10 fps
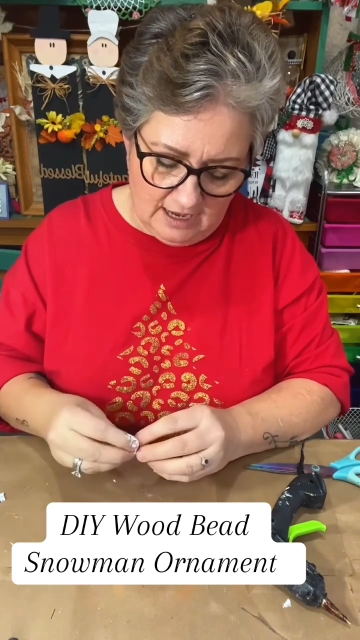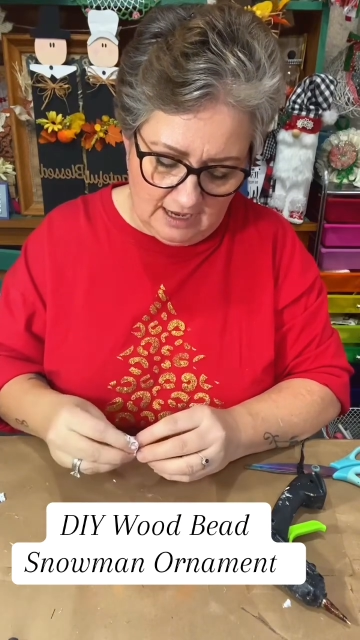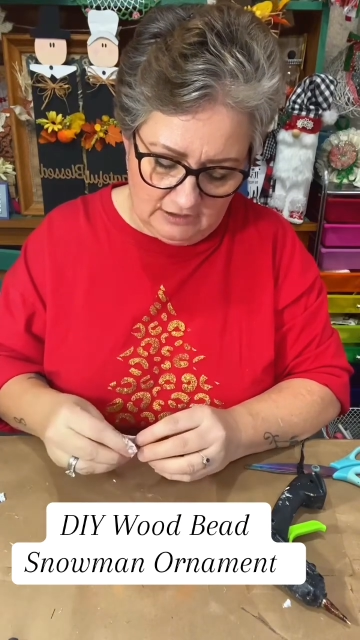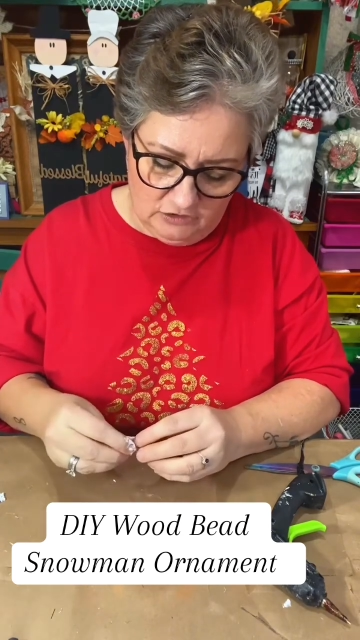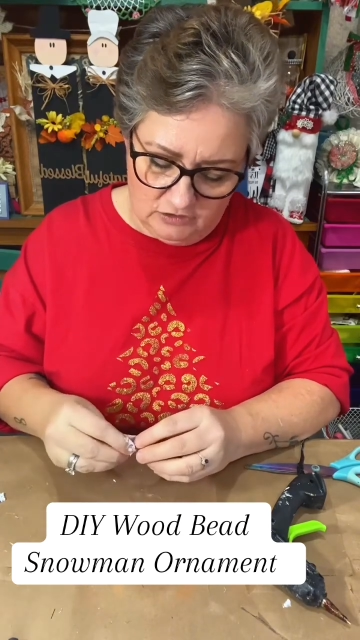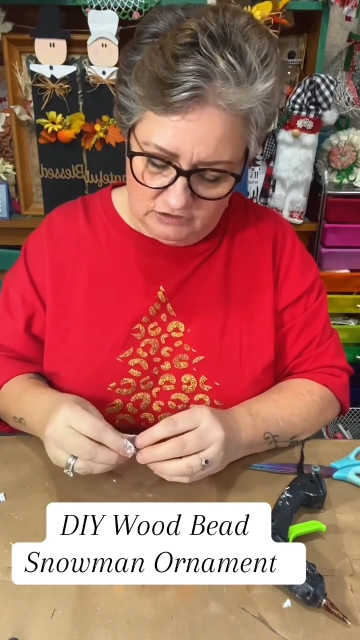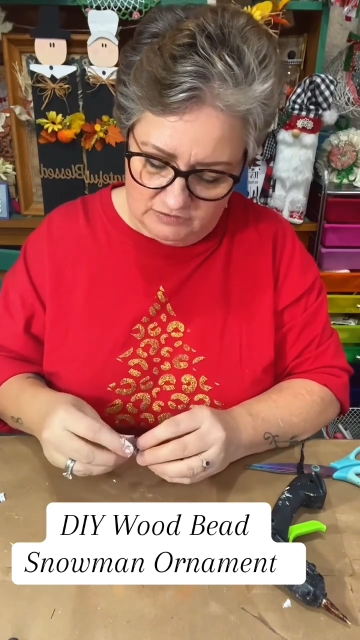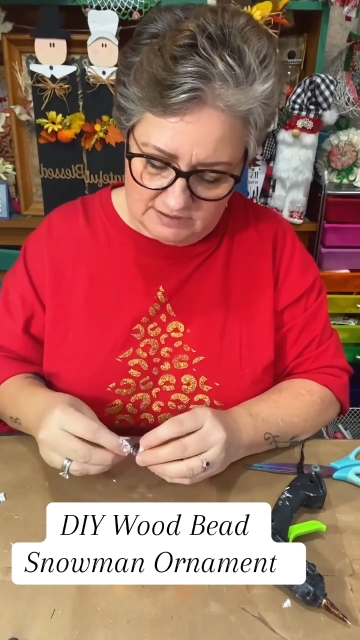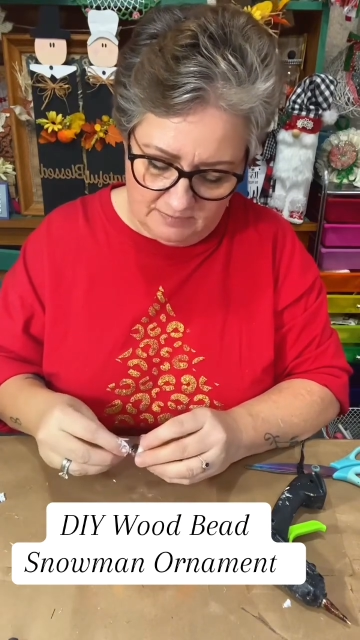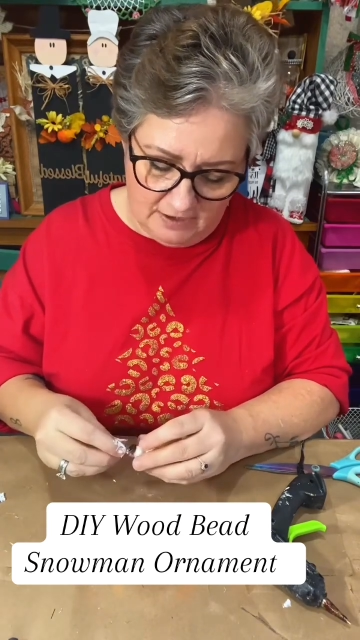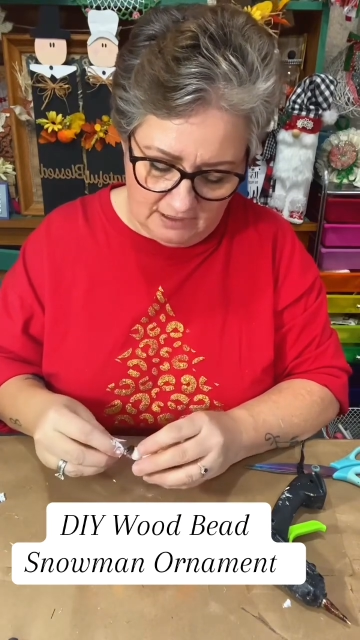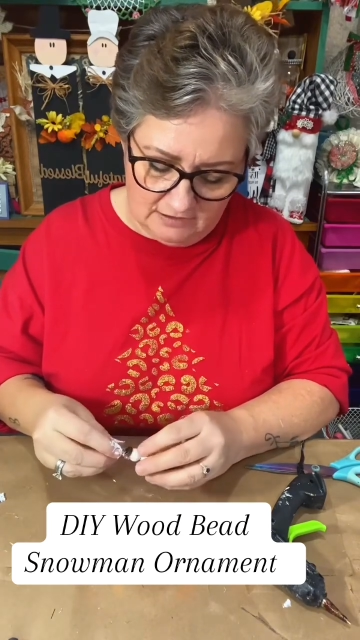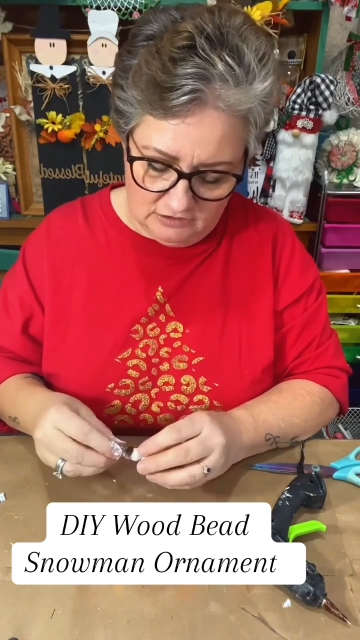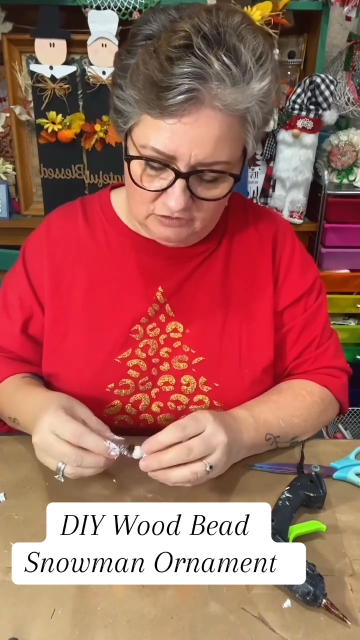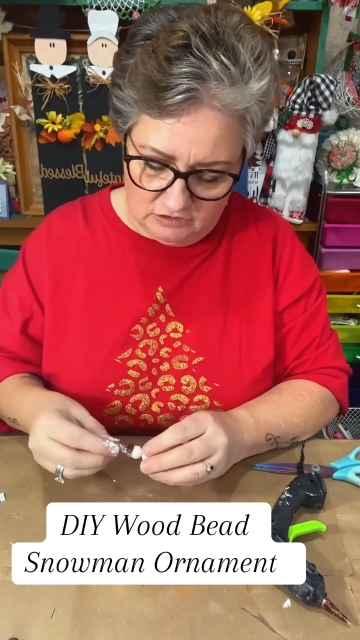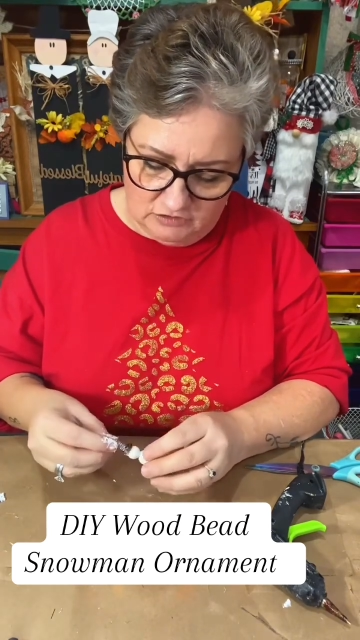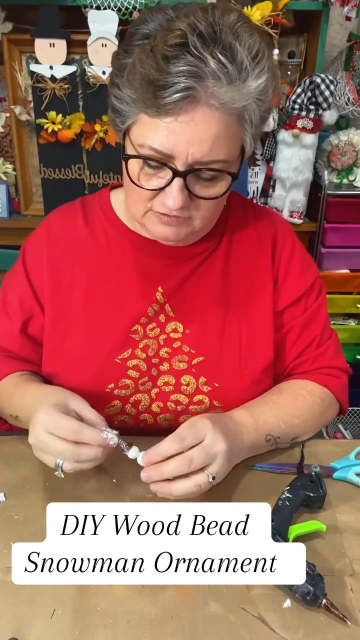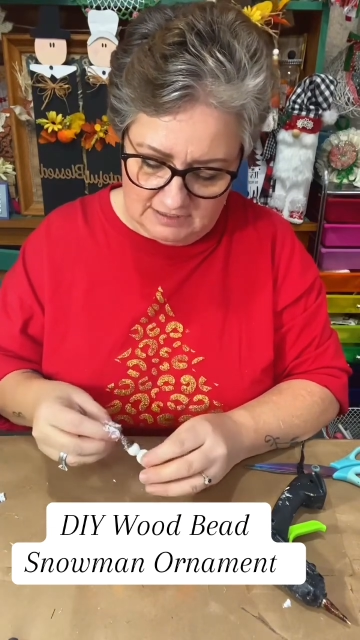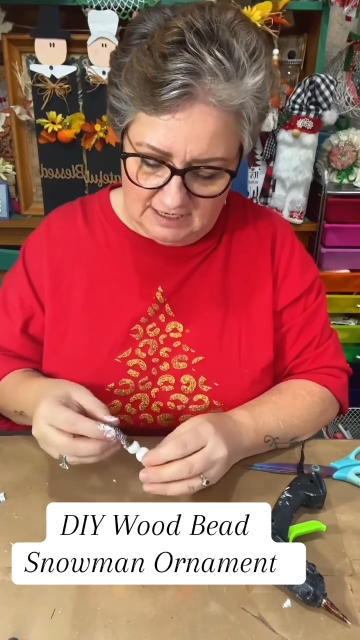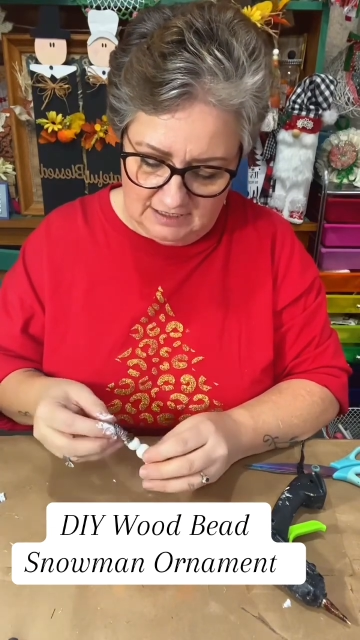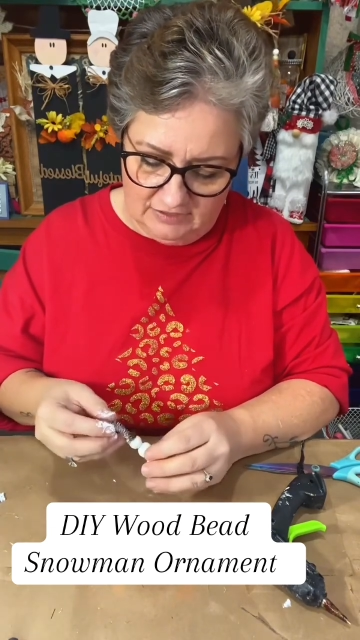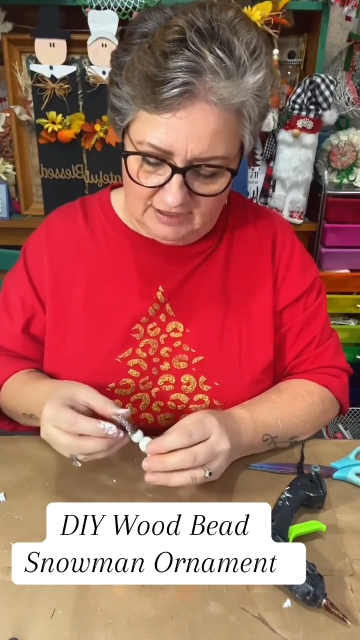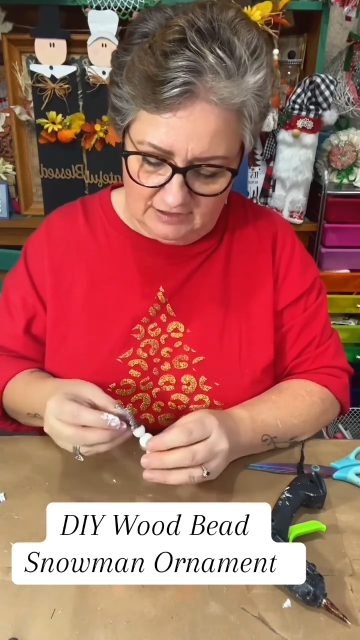and you can use a button, you can use anything